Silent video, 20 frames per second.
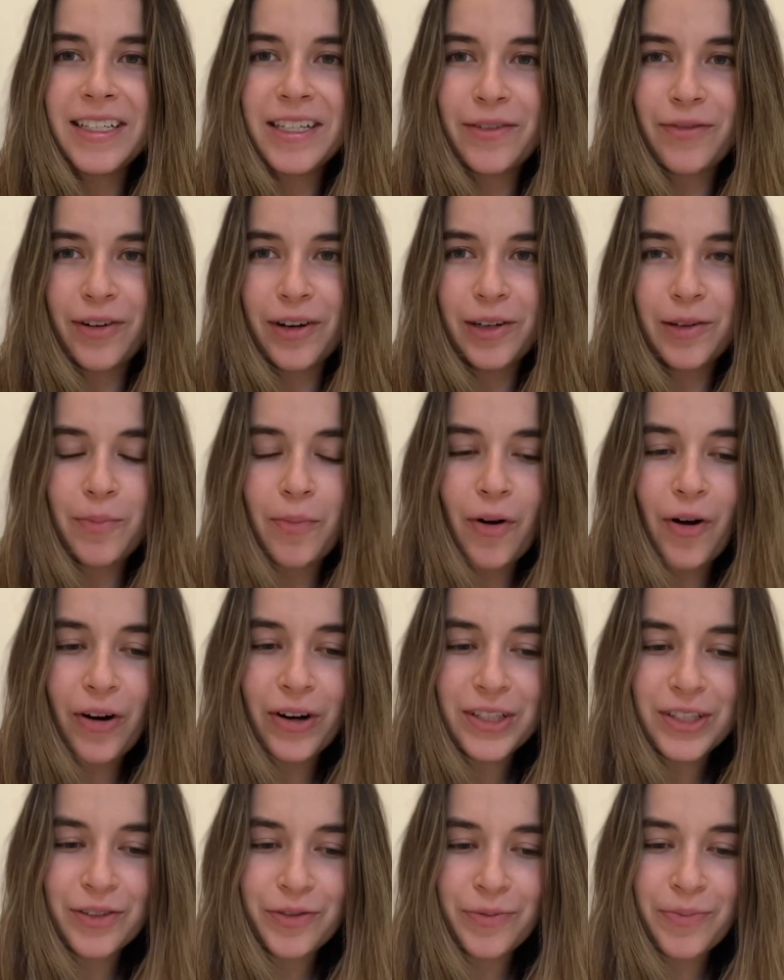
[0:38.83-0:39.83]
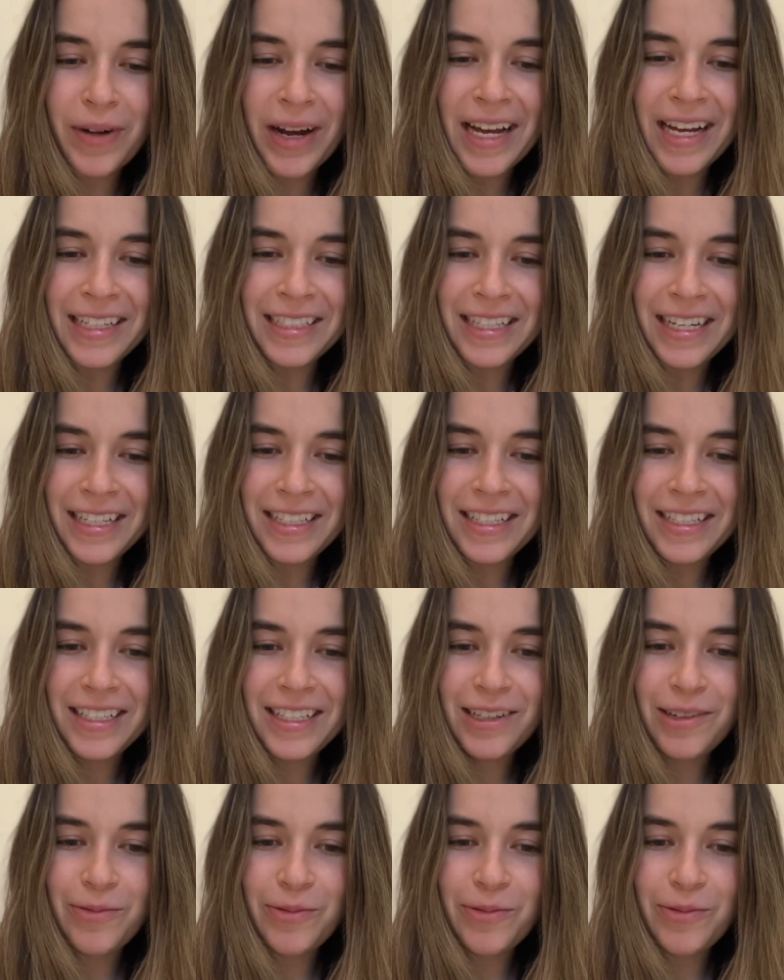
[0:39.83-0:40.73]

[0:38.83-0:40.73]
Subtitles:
different parts of my identity